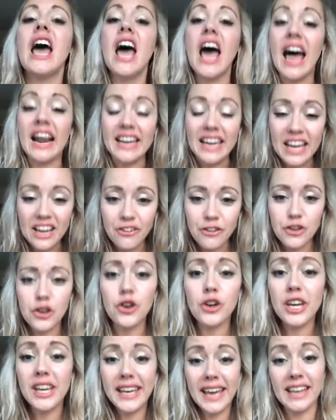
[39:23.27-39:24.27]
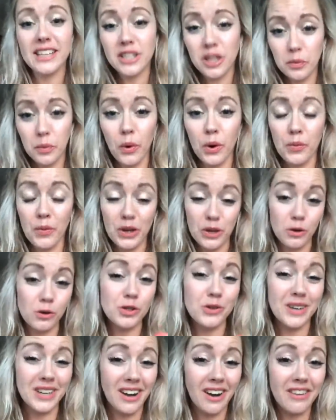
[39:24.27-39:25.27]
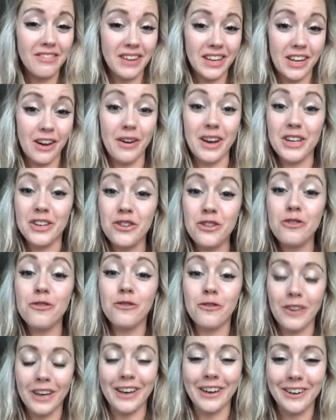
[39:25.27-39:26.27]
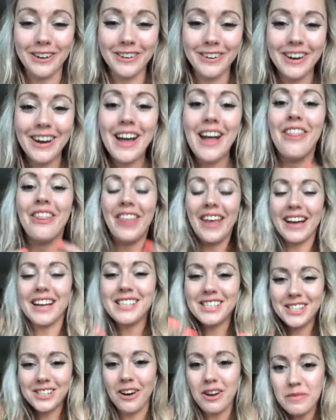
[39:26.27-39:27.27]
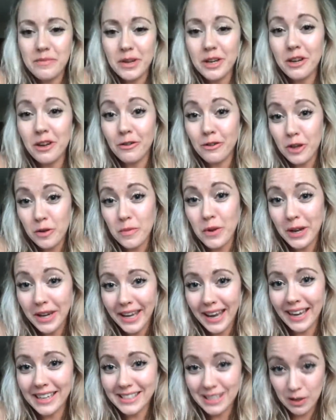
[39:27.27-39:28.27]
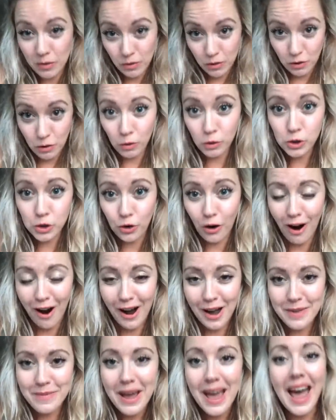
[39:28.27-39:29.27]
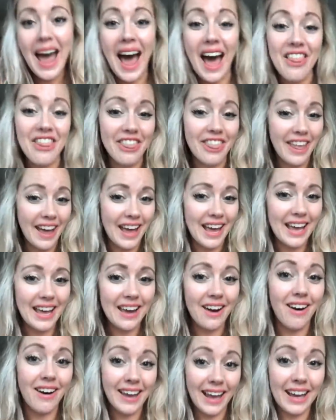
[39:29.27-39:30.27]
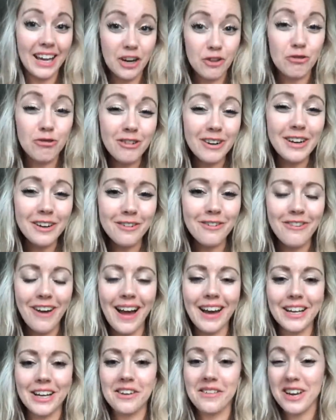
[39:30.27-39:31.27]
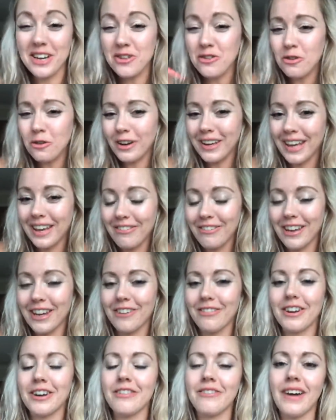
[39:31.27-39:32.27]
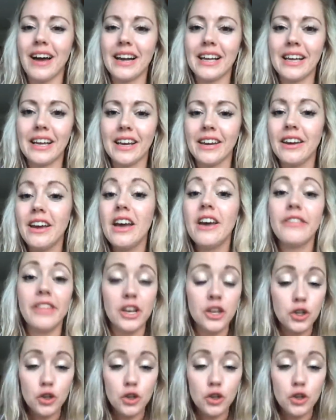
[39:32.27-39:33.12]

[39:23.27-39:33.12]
And if you can get to the point where you're doing live video and you feel the excitement of communicating with your tribe and they are getting real value and you're giving real value, then